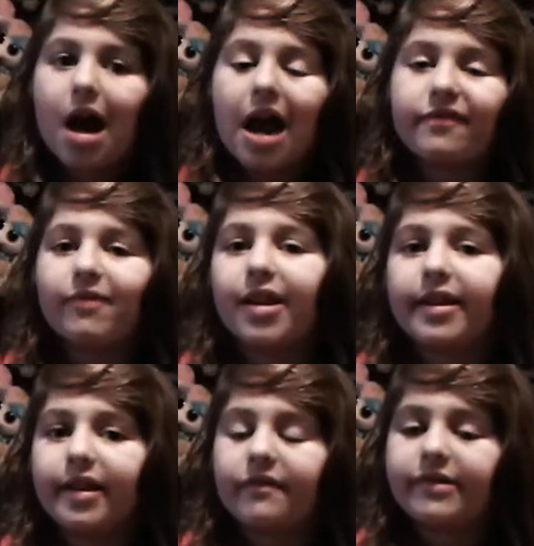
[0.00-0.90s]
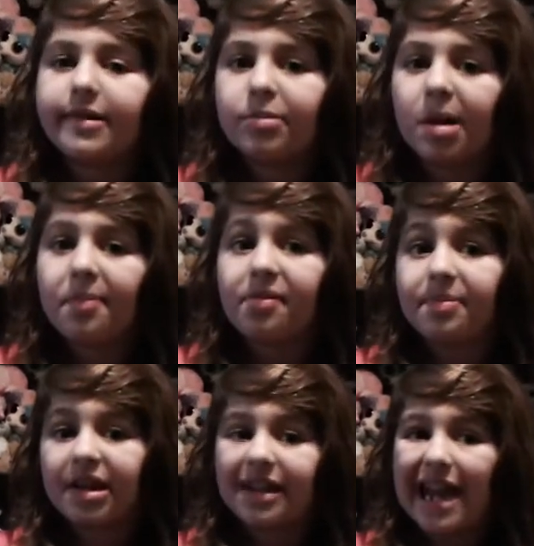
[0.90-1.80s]
I just wanted to give you some tips
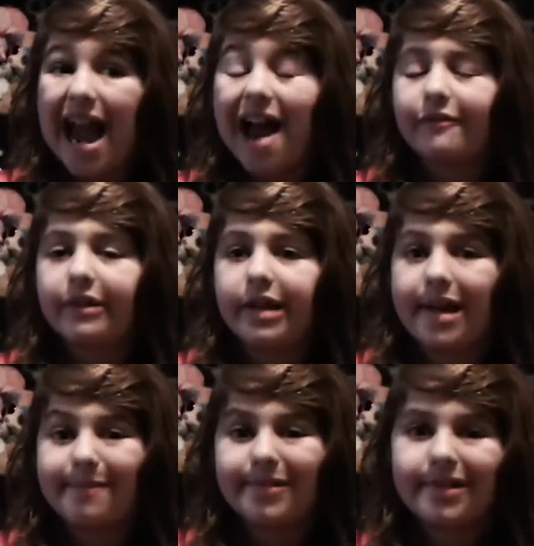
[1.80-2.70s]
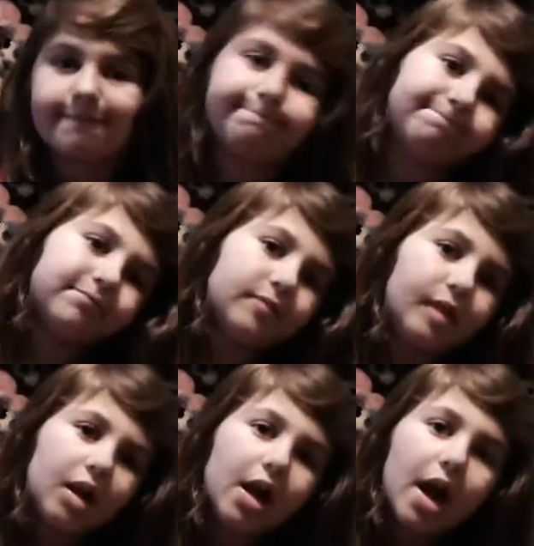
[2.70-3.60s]
because I have tips.
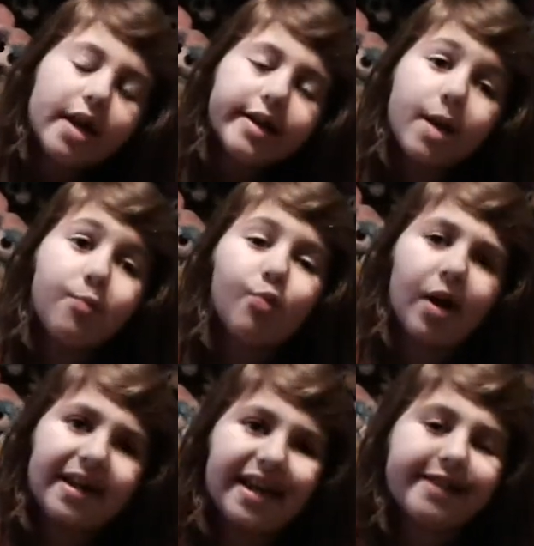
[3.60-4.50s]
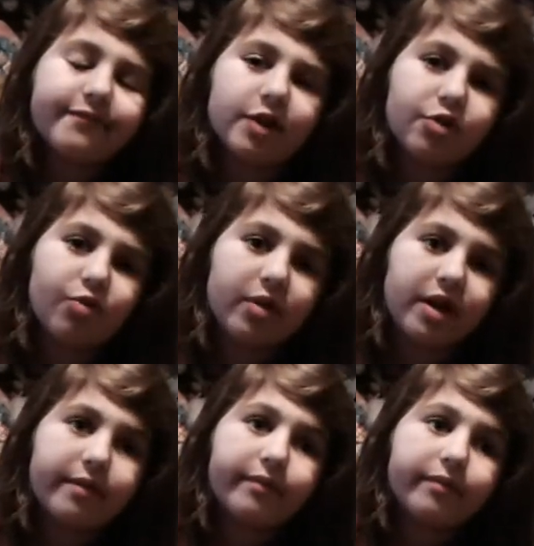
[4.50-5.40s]
Tip 1,
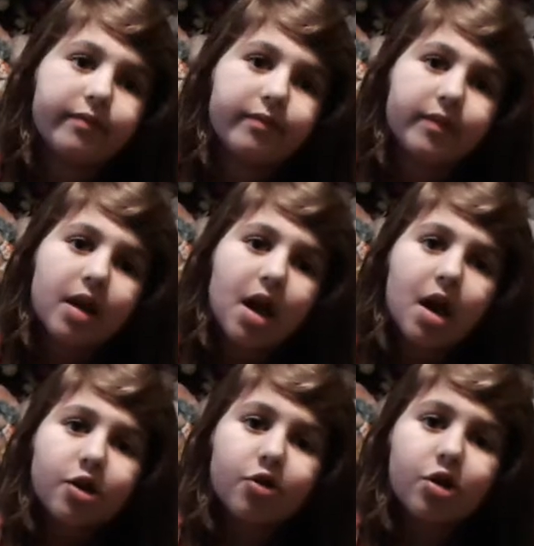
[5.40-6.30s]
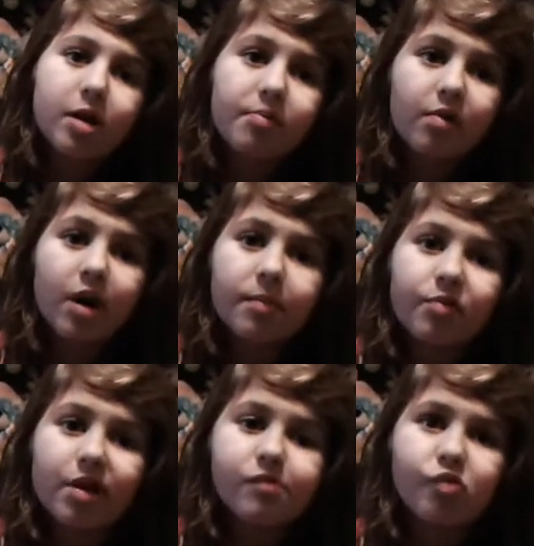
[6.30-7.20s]
inventory. You're going to want to
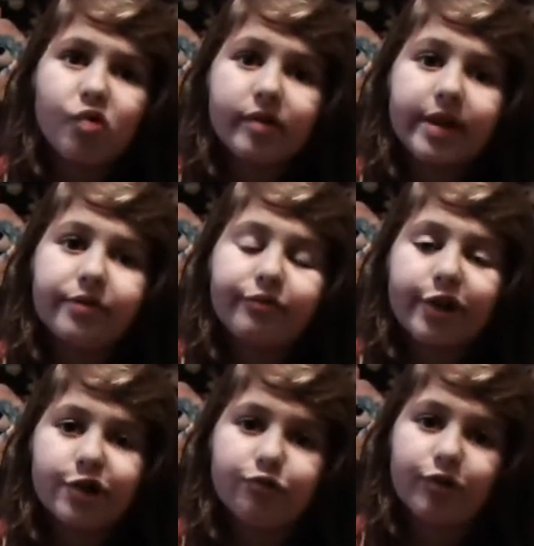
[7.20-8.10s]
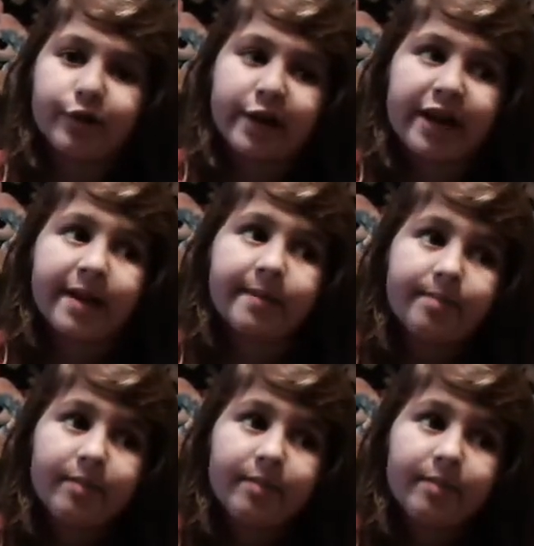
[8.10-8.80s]
bring more than you think you will need.